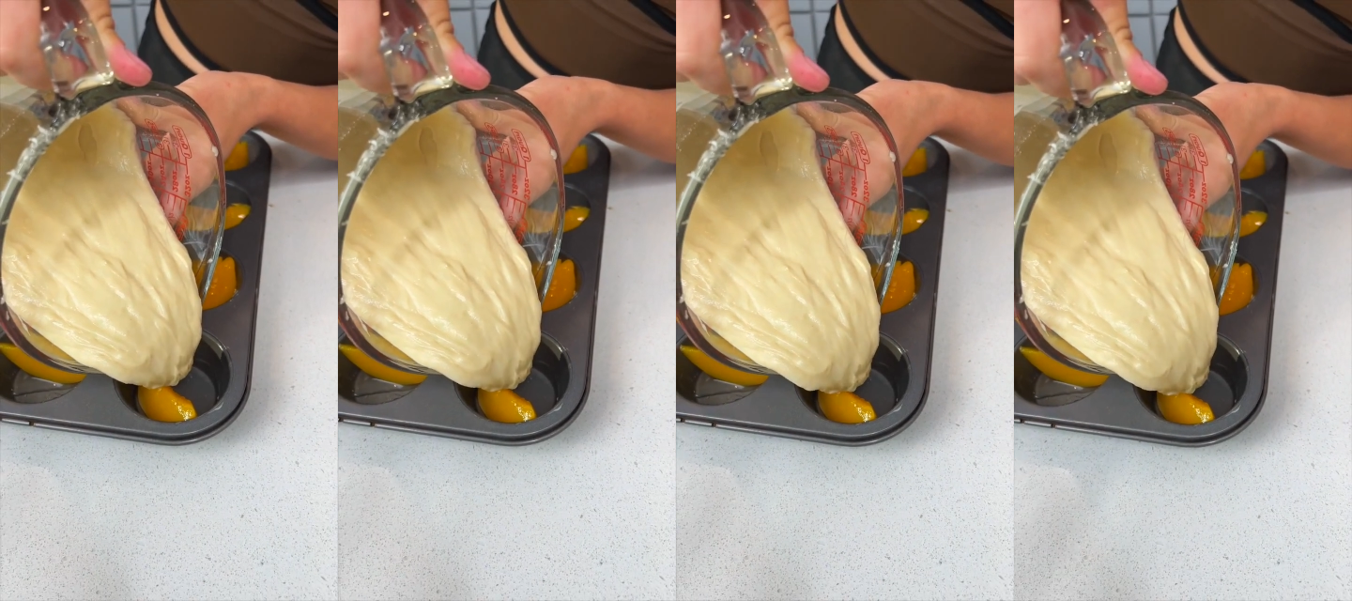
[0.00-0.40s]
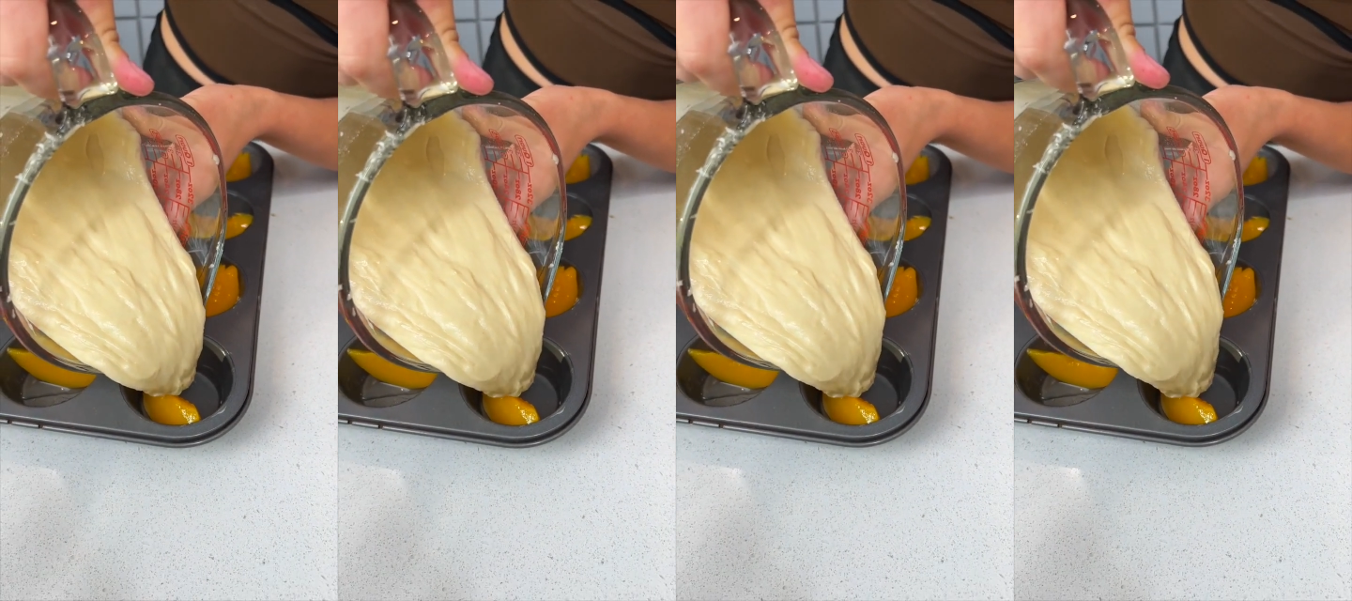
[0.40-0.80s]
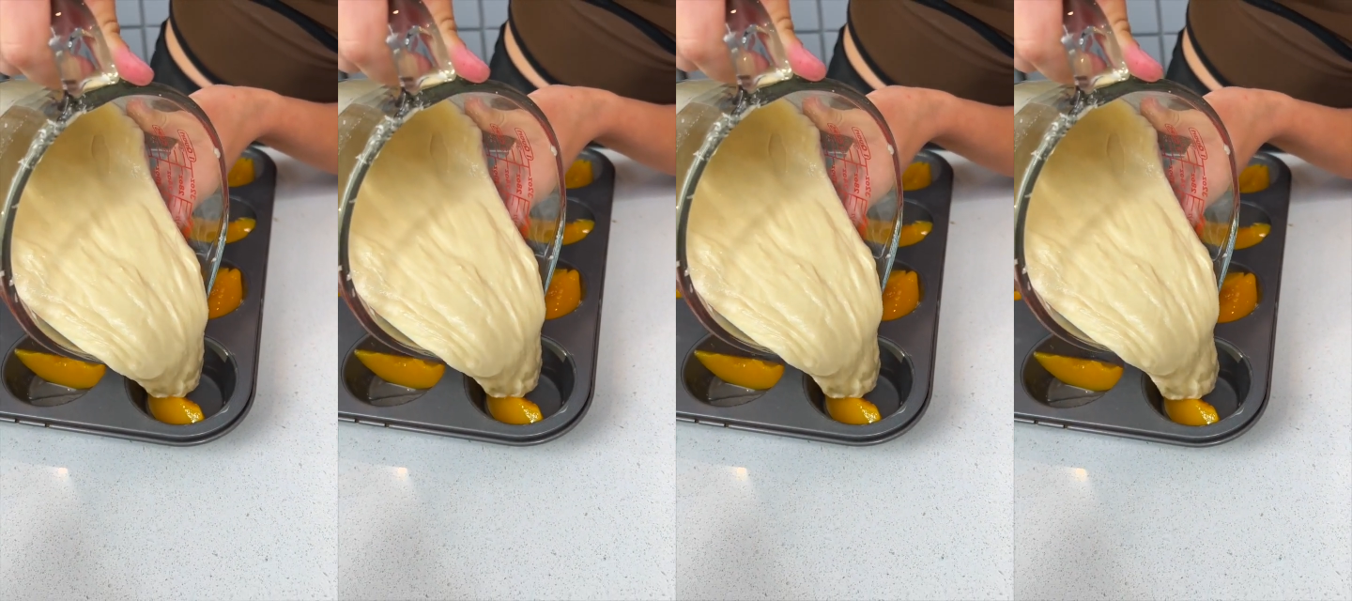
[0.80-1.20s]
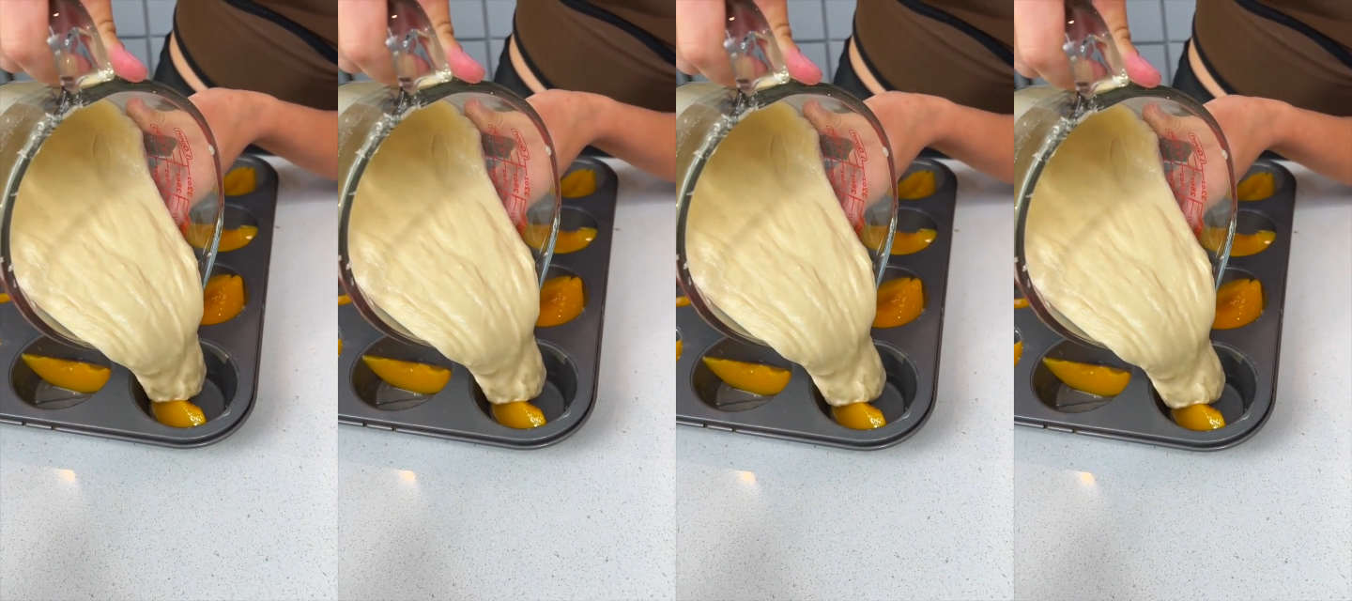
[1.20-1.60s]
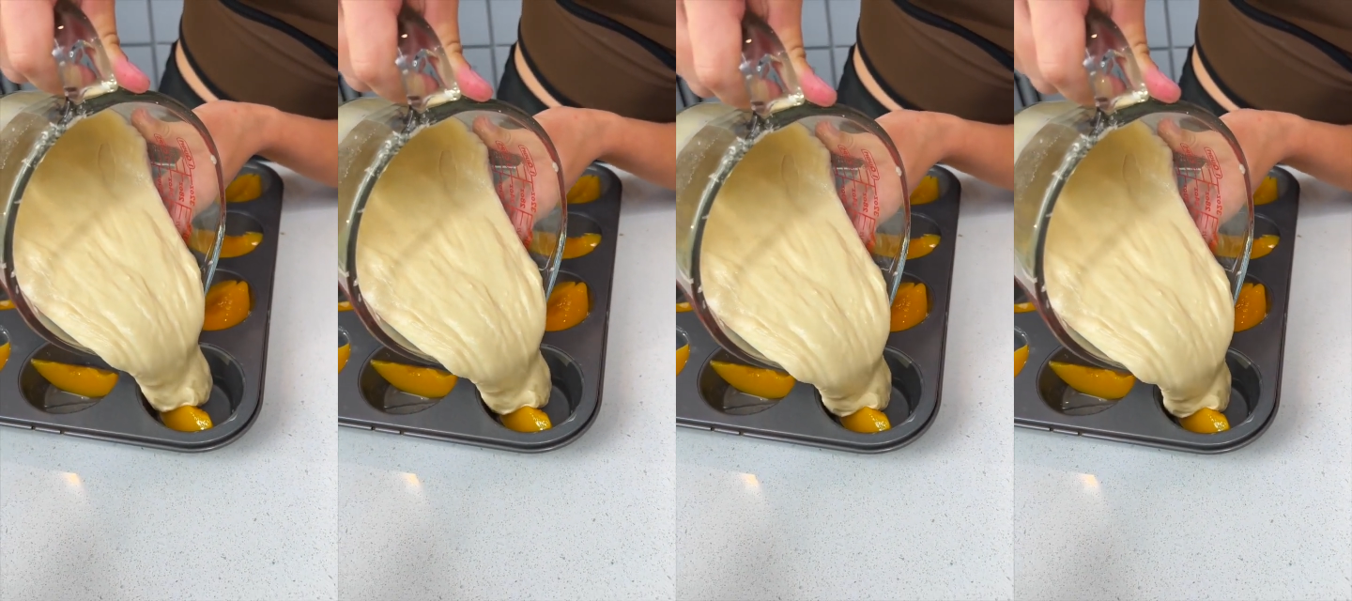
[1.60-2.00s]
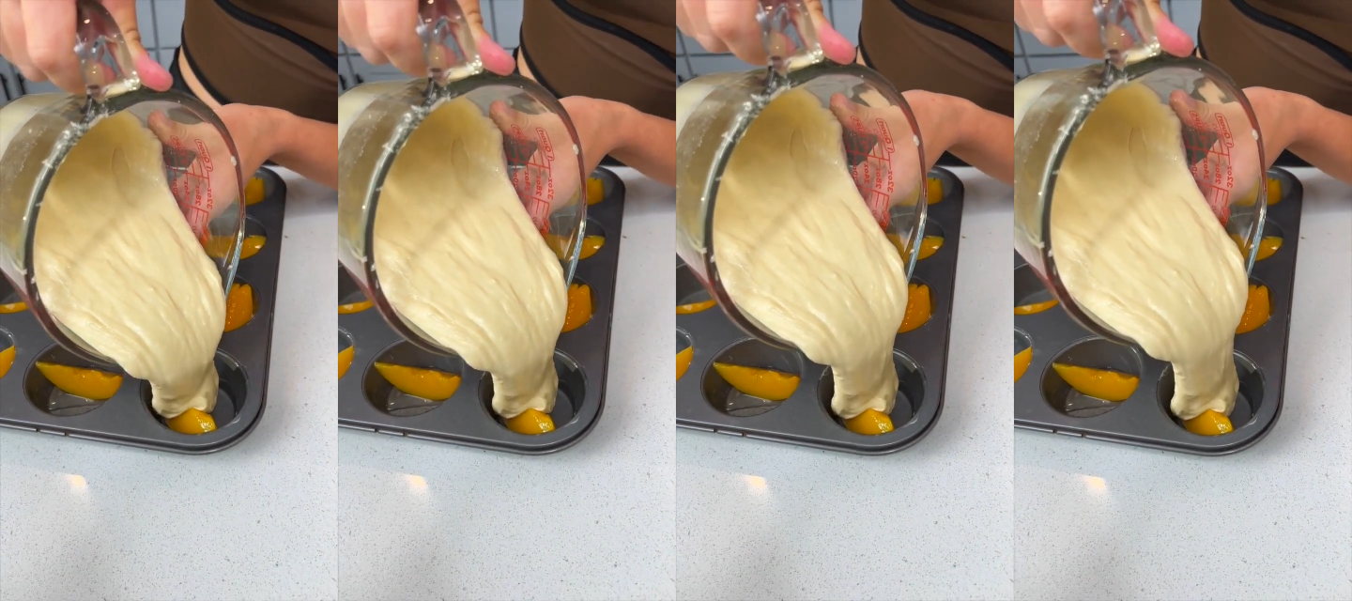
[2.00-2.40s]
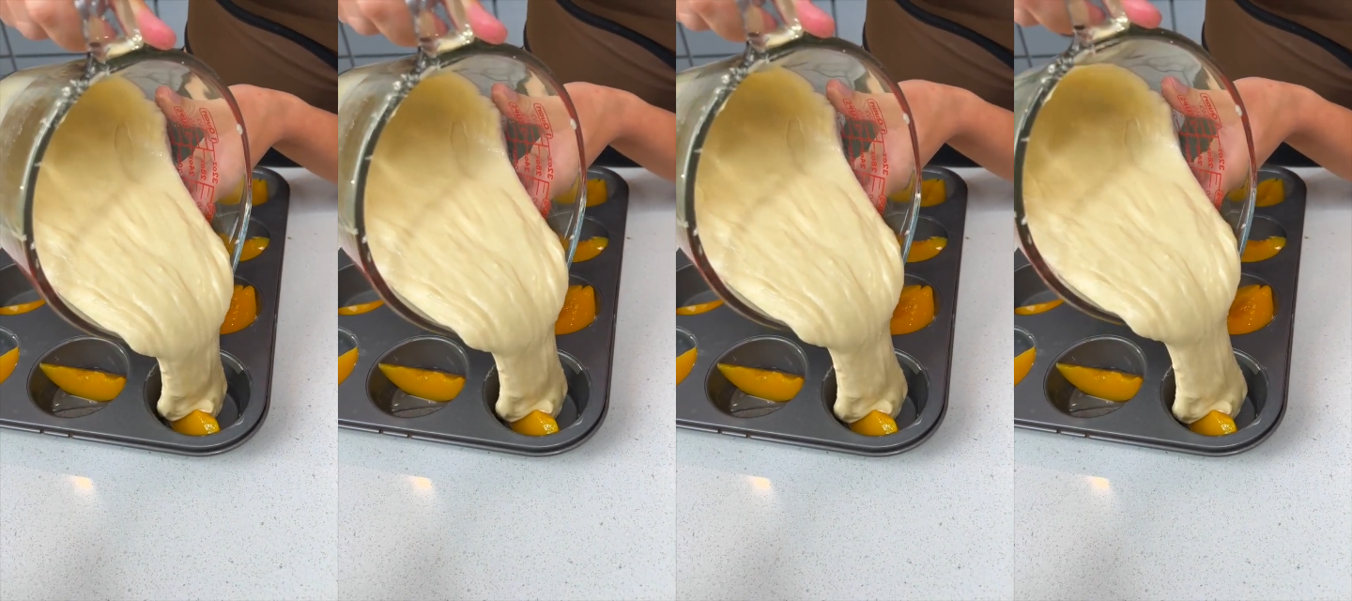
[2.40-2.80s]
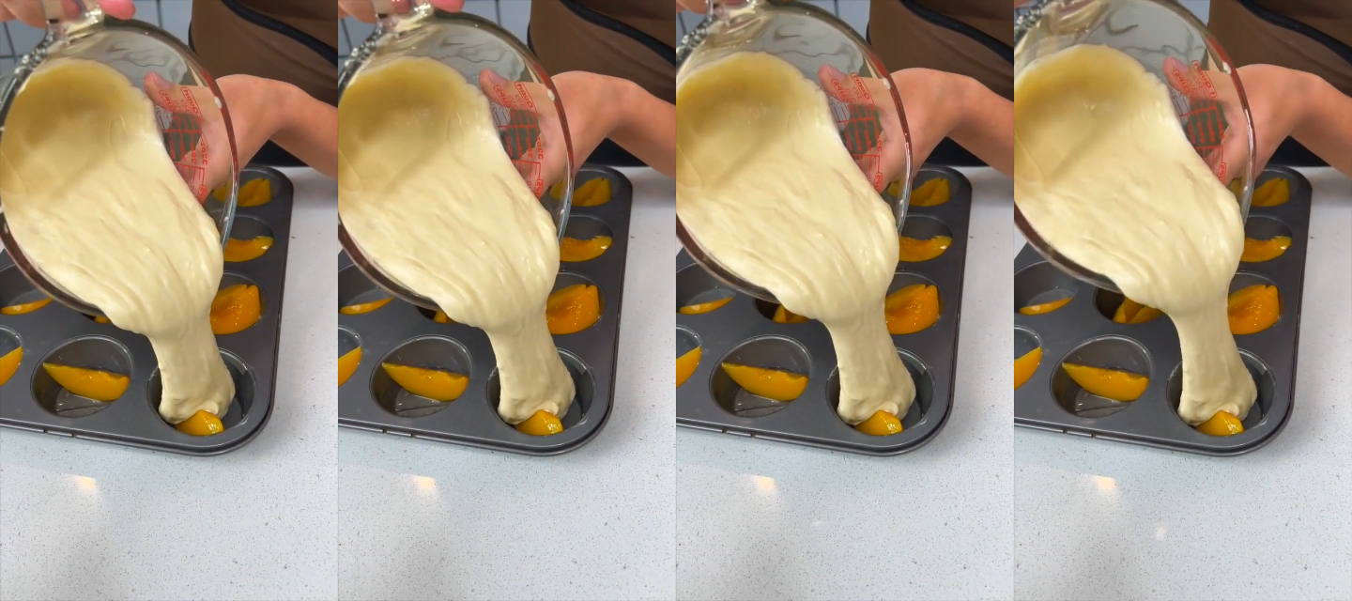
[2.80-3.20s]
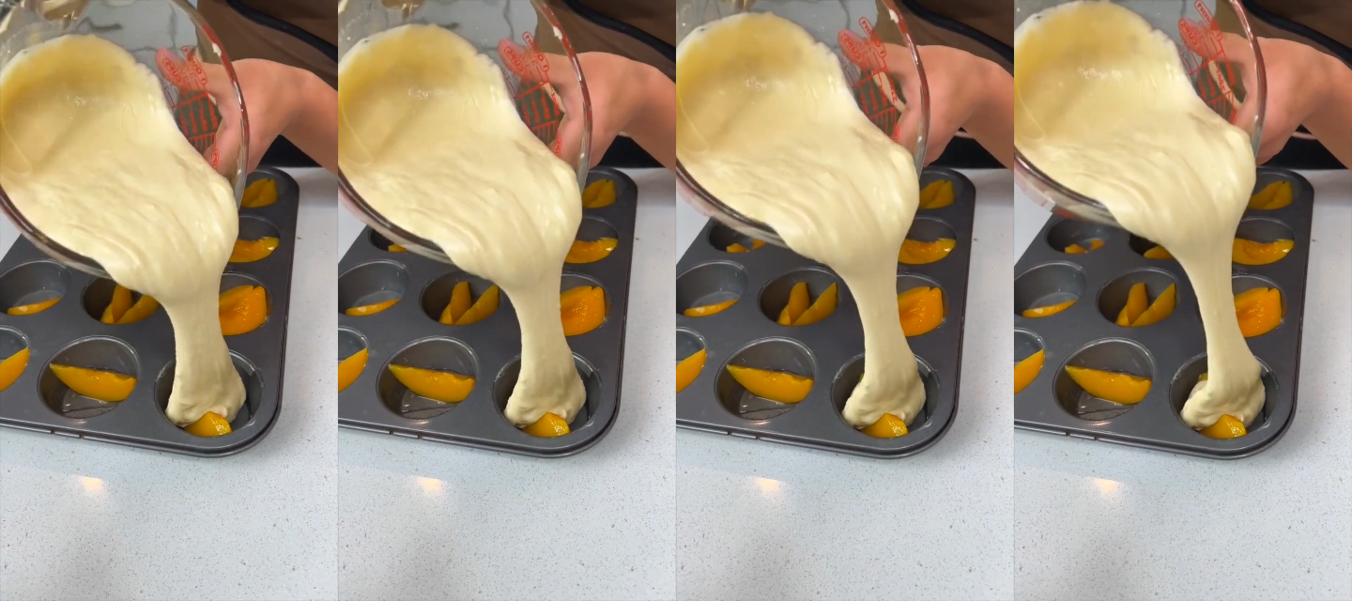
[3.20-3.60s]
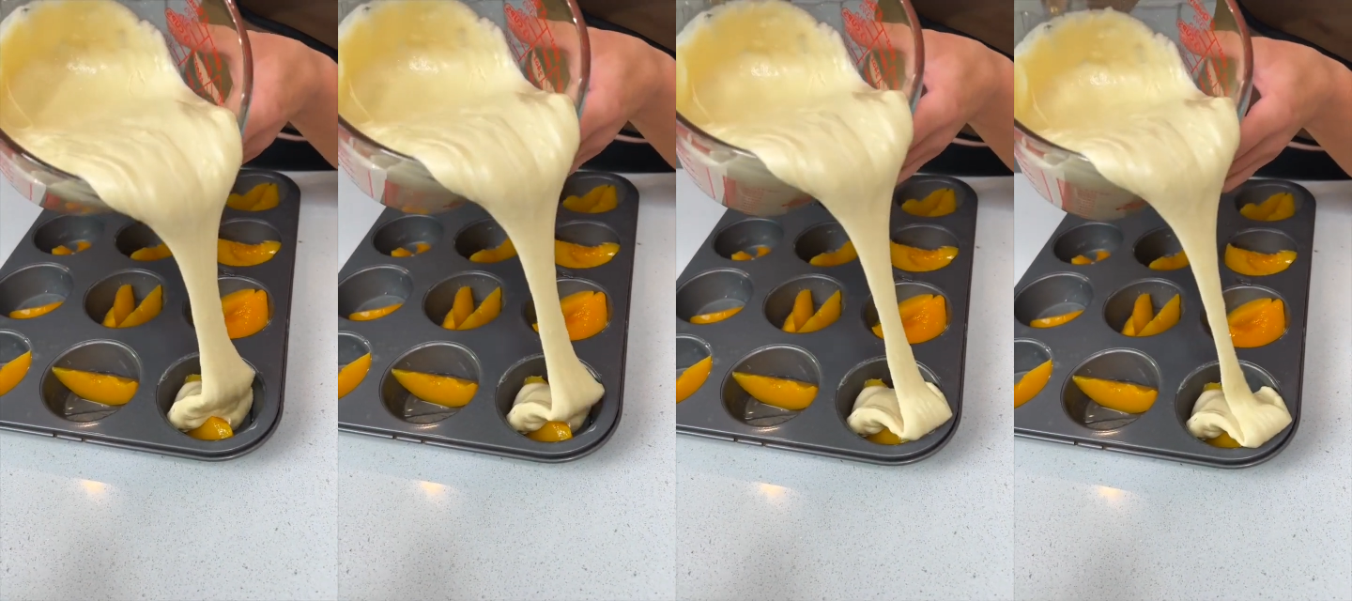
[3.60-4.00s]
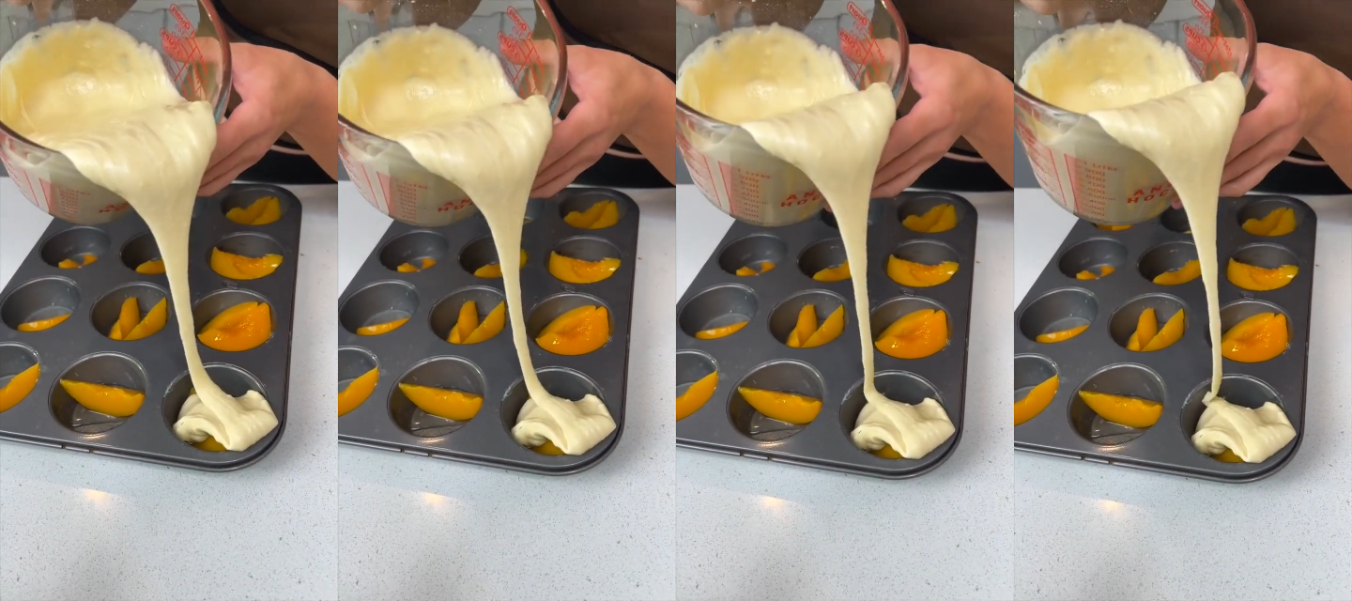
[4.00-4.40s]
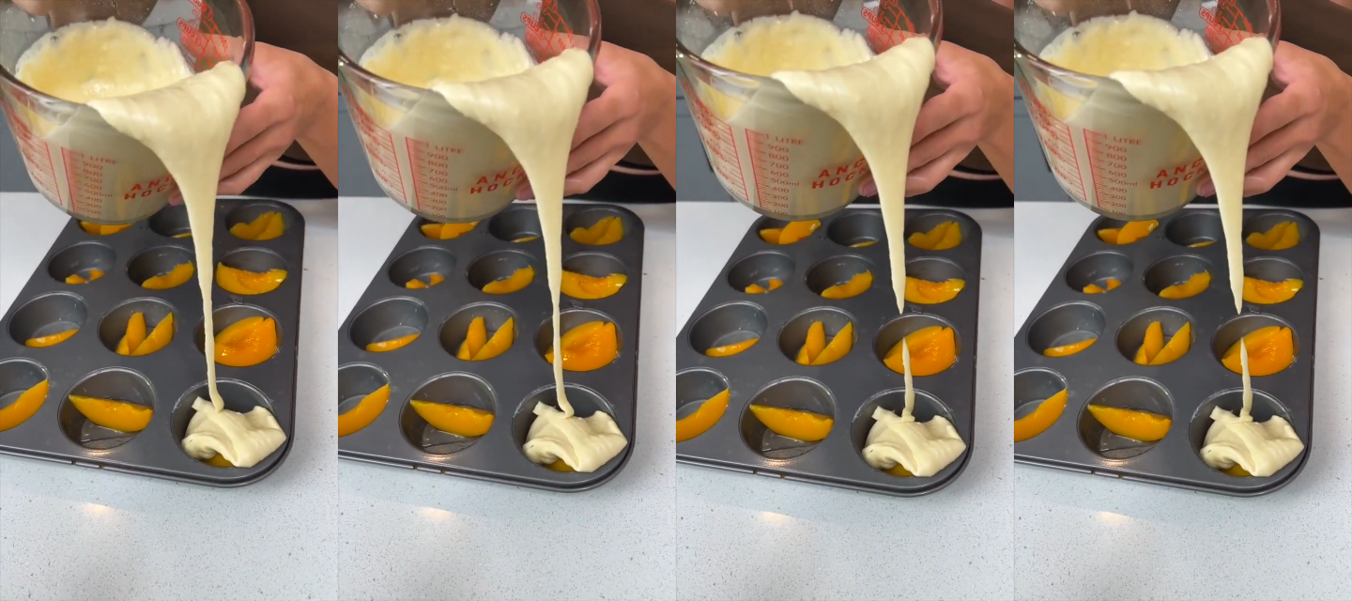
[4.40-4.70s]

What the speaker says: Nobody's mouth can be seen.